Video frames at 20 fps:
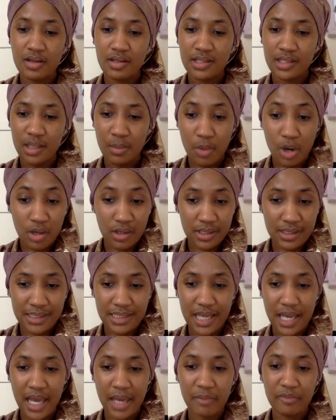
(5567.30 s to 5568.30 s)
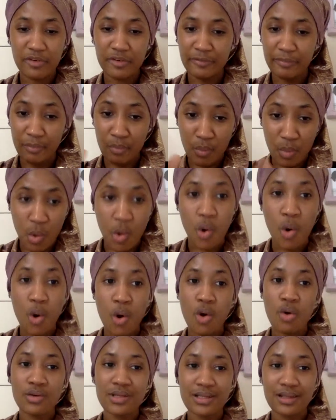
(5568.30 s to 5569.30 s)
some other time with
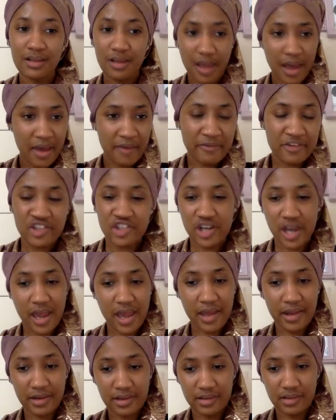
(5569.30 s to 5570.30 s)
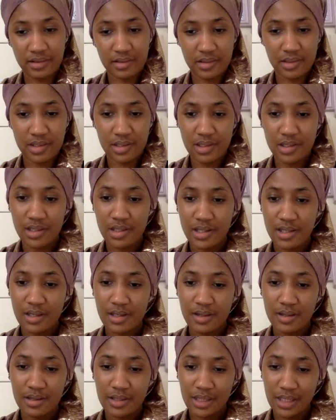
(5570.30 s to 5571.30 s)
more live chat.
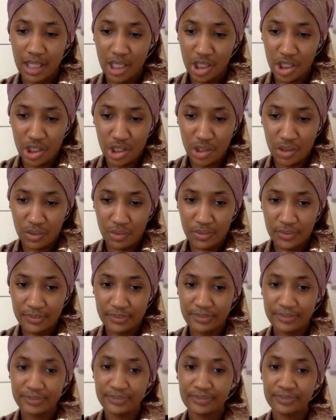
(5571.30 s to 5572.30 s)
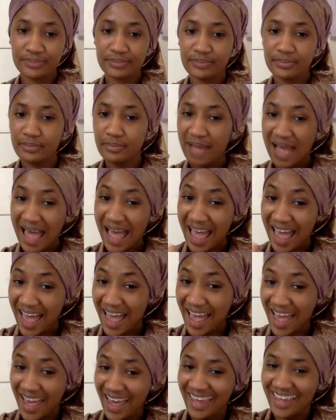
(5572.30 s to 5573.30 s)
Thank you.
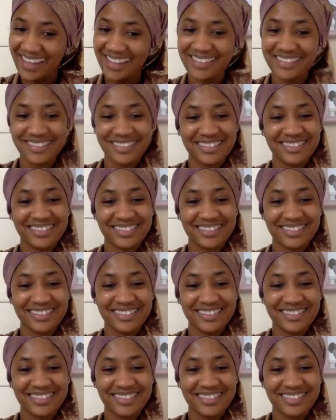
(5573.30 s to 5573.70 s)
Bye.